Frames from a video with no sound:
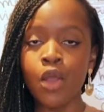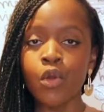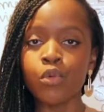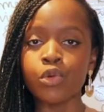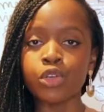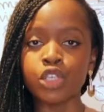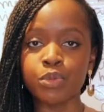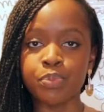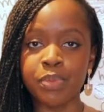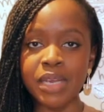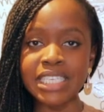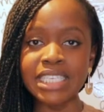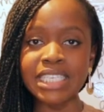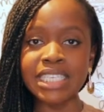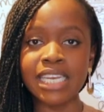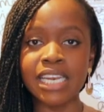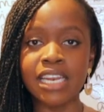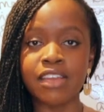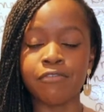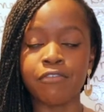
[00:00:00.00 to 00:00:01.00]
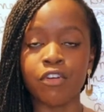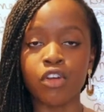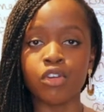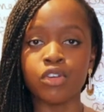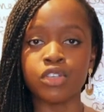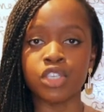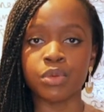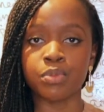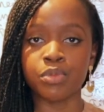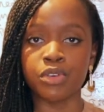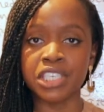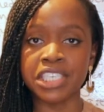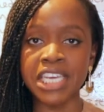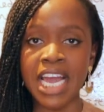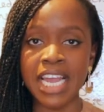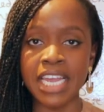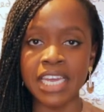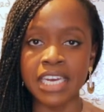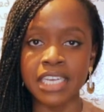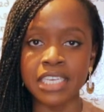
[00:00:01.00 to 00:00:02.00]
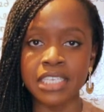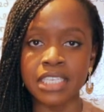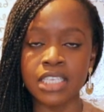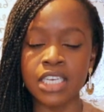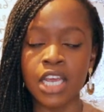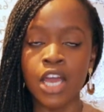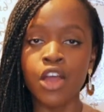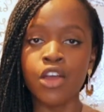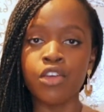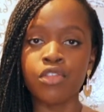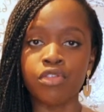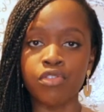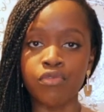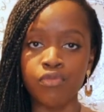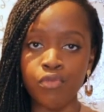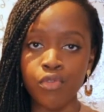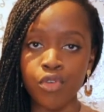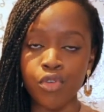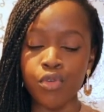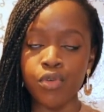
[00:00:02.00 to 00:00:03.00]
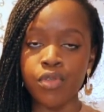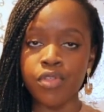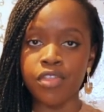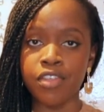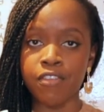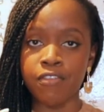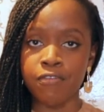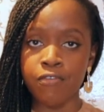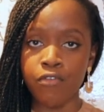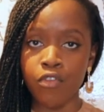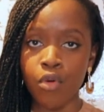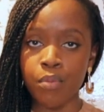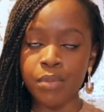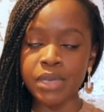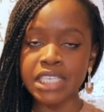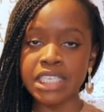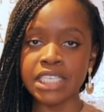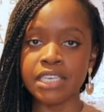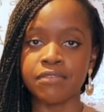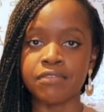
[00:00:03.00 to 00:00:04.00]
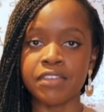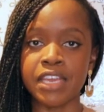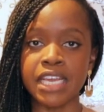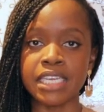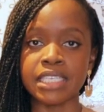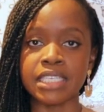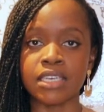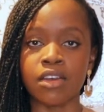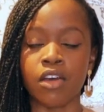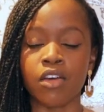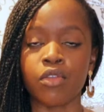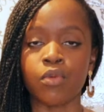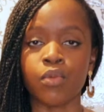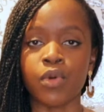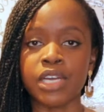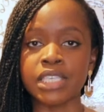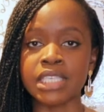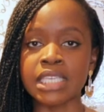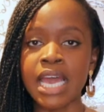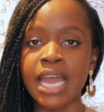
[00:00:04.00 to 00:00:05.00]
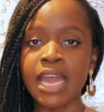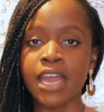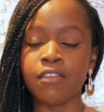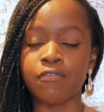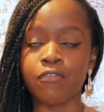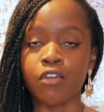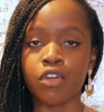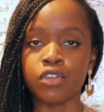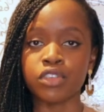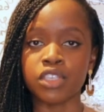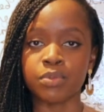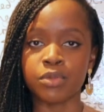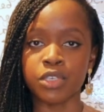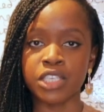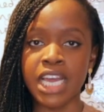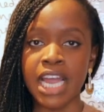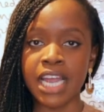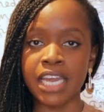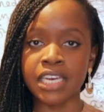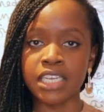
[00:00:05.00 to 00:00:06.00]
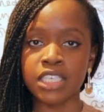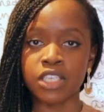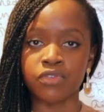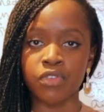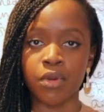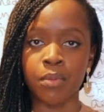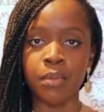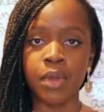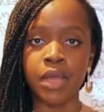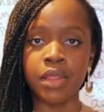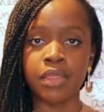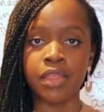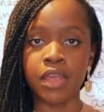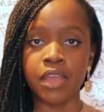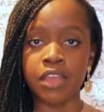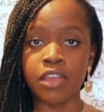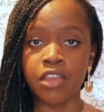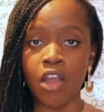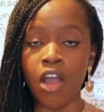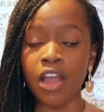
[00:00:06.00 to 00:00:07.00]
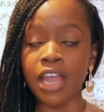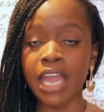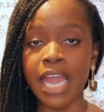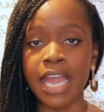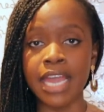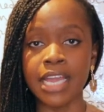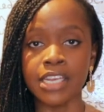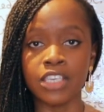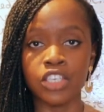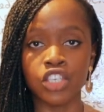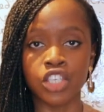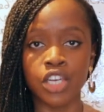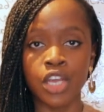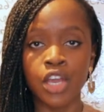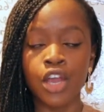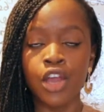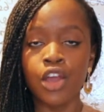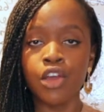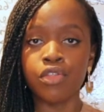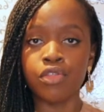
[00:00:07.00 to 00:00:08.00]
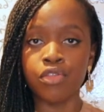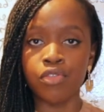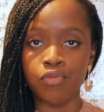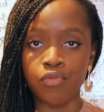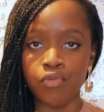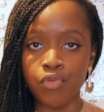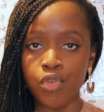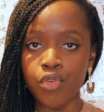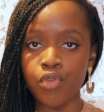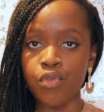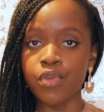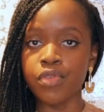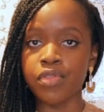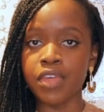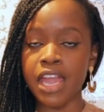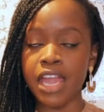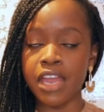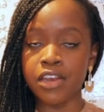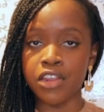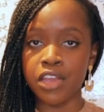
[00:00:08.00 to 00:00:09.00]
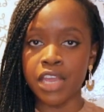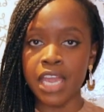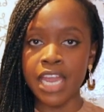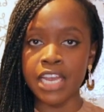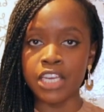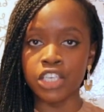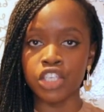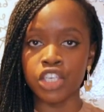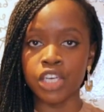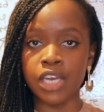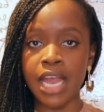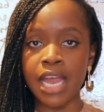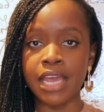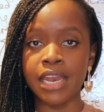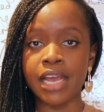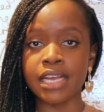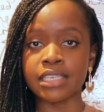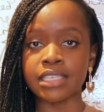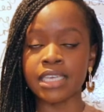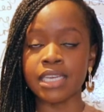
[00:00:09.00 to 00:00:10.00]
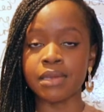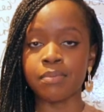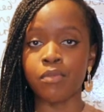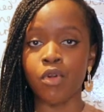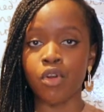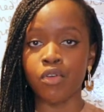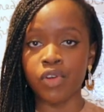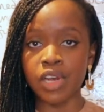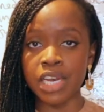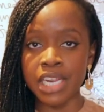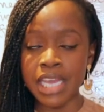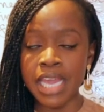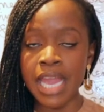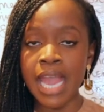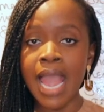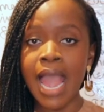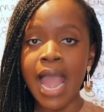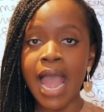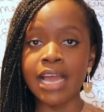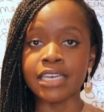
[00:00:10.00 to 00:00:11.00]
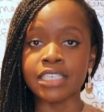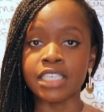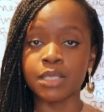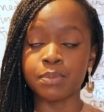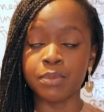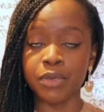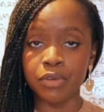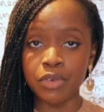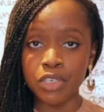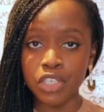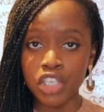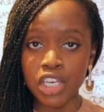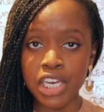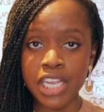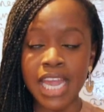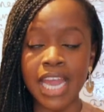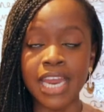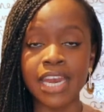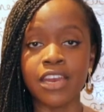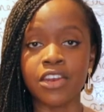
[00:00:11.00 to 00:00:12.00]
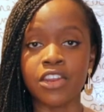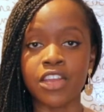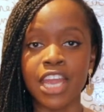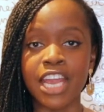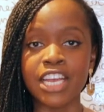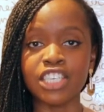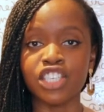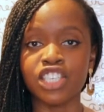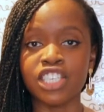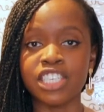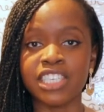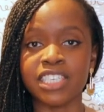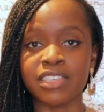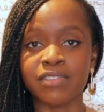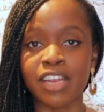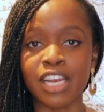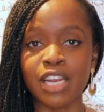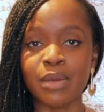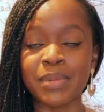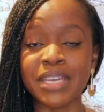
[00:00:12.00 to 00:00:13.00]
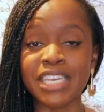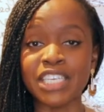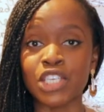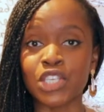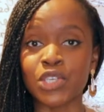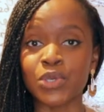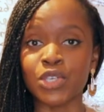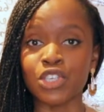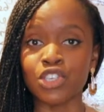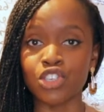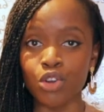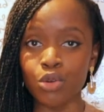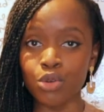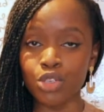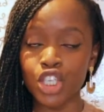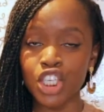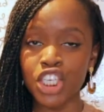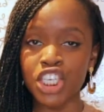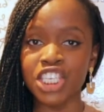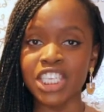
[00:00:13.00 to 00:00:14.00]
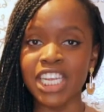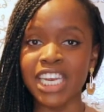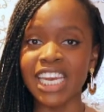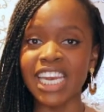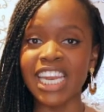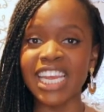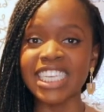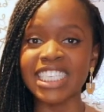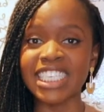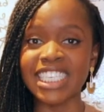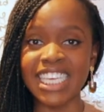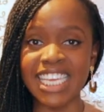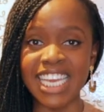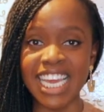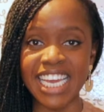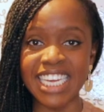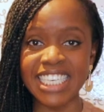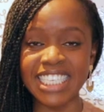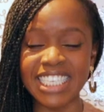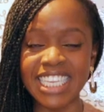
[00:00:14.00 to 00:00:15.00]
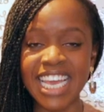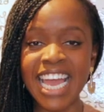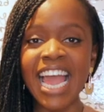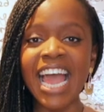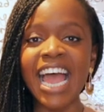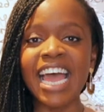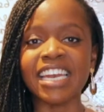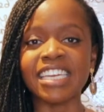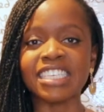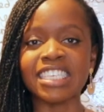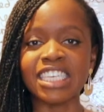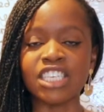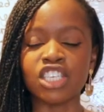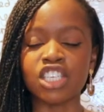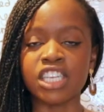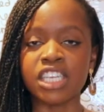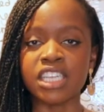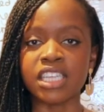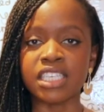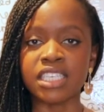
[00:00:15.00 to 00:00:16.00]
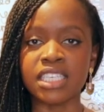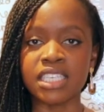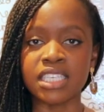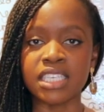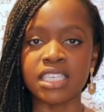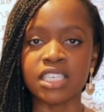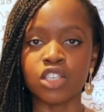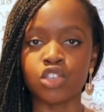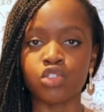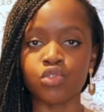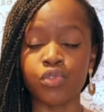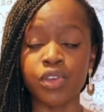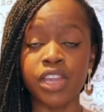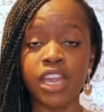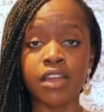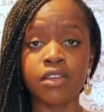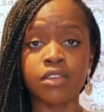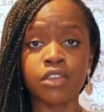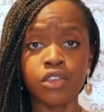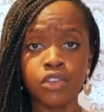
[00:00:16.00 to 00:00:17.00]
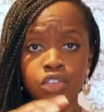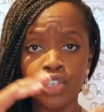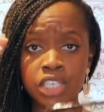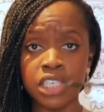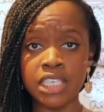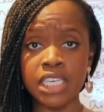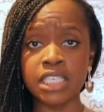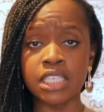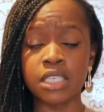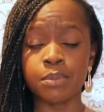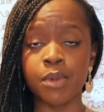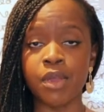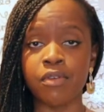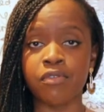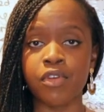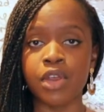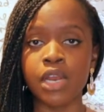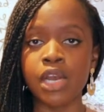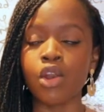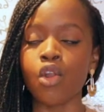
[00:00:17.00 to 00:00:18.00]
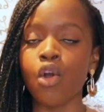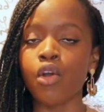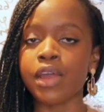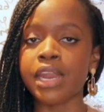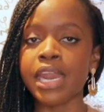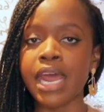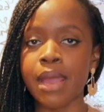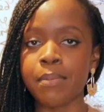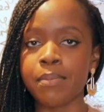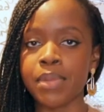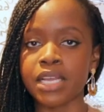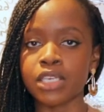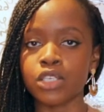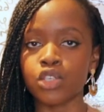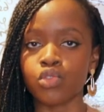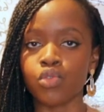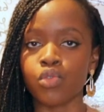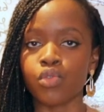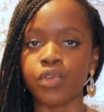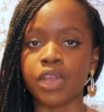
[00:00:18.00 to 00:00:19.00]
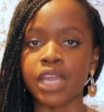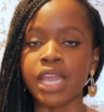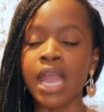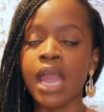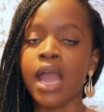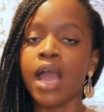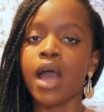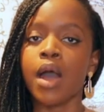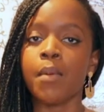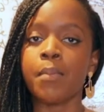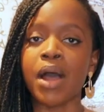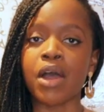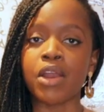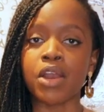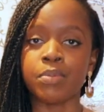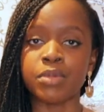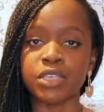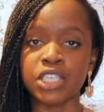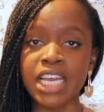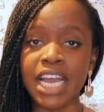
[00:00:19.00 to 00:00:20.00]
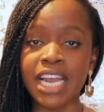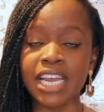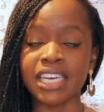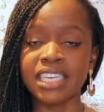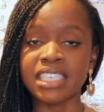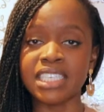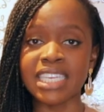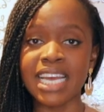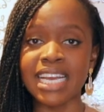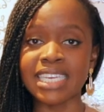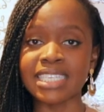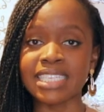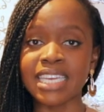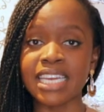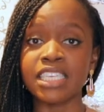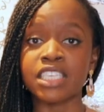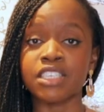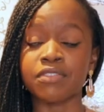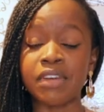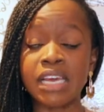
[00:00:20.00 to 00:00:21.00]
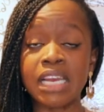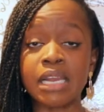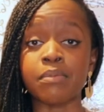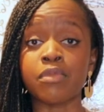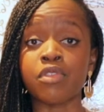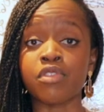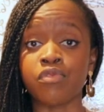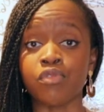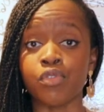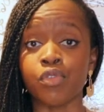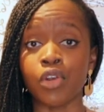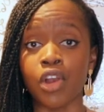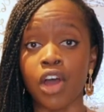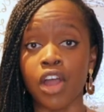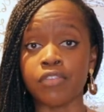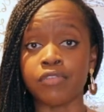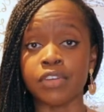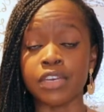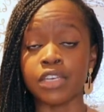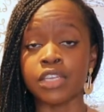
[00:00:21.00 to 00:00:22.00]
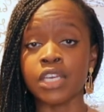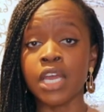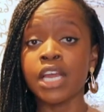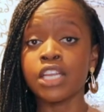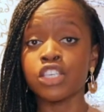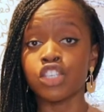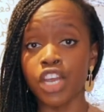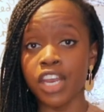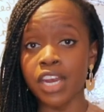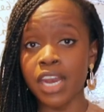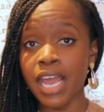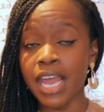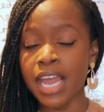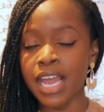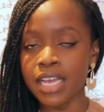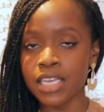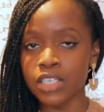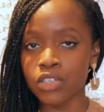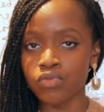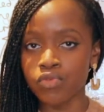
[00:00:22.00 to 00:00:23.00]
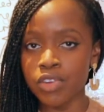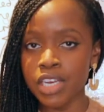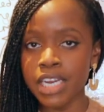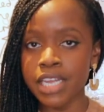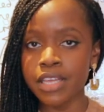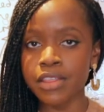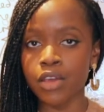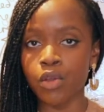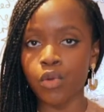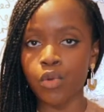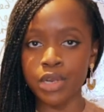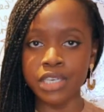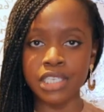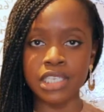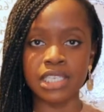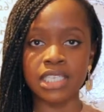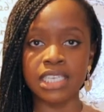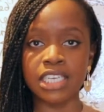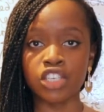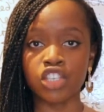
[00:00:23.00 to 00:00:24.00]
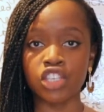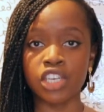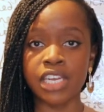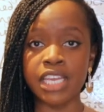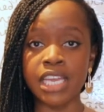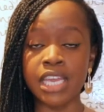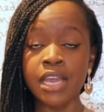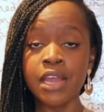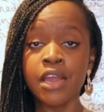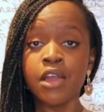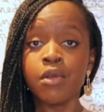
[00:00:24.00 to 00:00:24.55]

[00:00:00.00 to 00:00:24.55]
which basically follows a protagonist through the formative years. In other words, it follows the protagonist from the young age through the education and as they morally and spiritually and educationally develop into adulthood and later years. And essentially this is a story, it usually tends to be a very long and epic story about the protagonist as they develop through life. And Jane Eyre is really the quintessentially